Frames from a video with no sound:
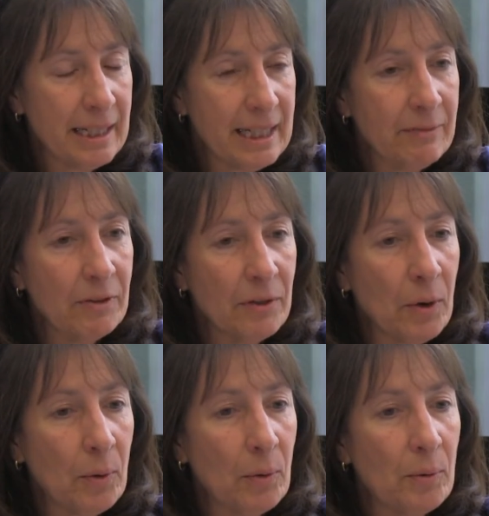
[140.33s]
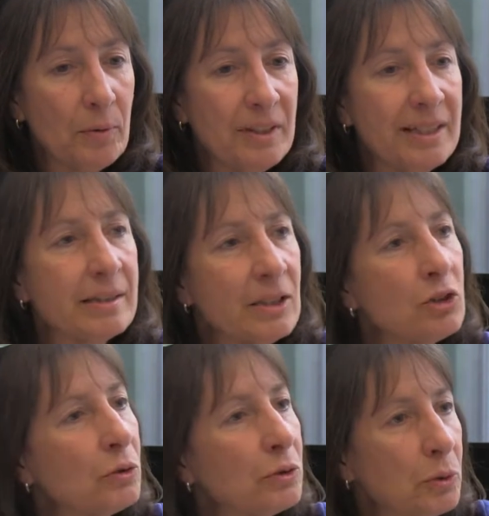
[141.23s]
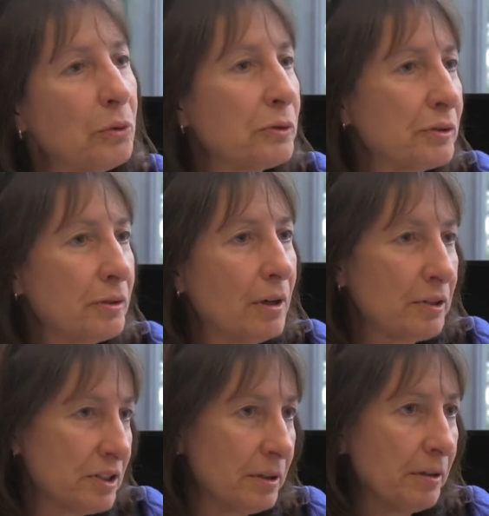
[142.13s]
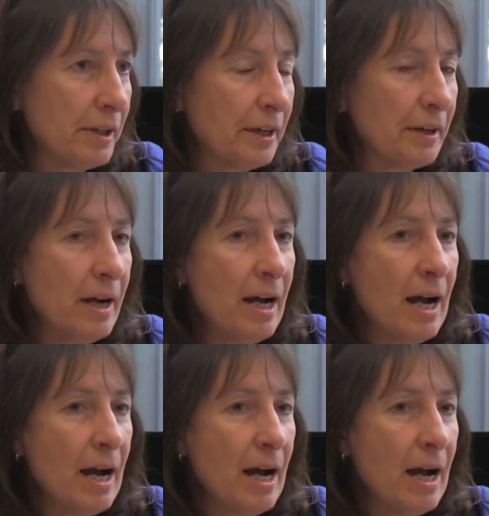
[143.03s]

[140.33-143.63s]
even though the essential tools are still there.